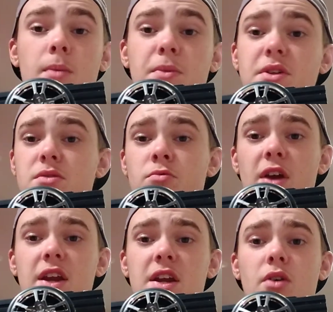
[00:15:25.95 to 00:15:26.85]
This
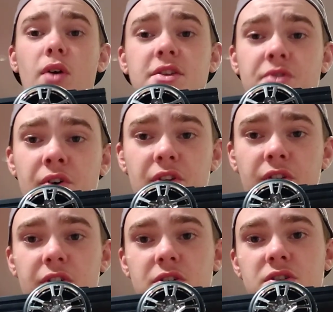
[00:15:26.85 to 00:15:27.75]
radio has all the
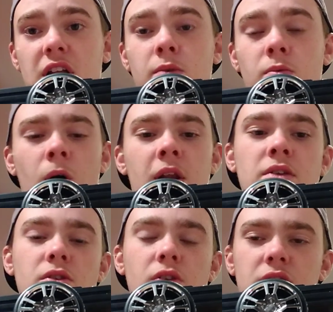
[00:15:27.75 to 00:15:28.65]
features that I want. It
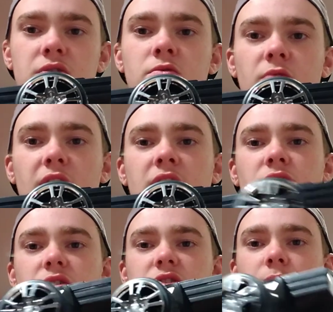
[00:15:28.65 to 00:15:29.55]
looks great. It
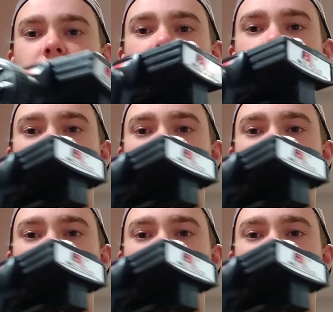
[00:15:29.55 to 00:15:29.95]
looks the part.